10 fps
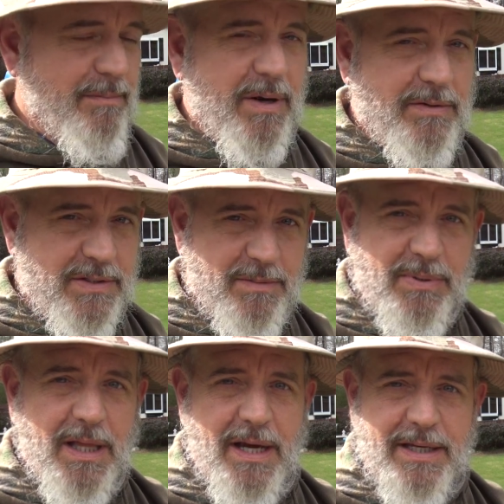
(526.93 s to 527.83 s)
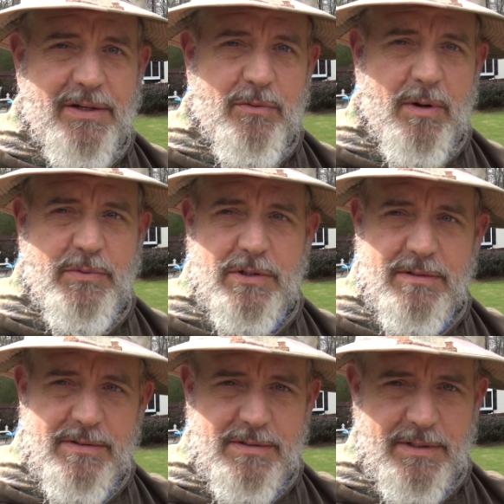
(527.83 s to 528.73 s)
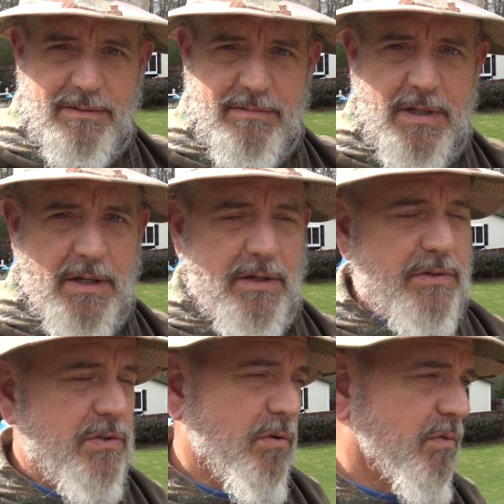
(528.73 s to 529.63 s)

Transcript: about supply interruptions and so